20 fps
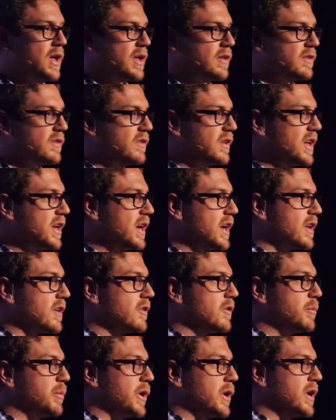and see and
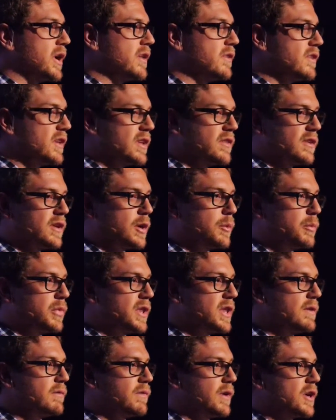experience its
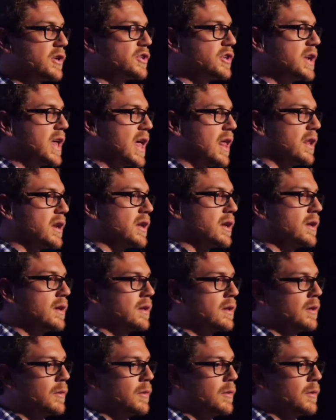complete functionality.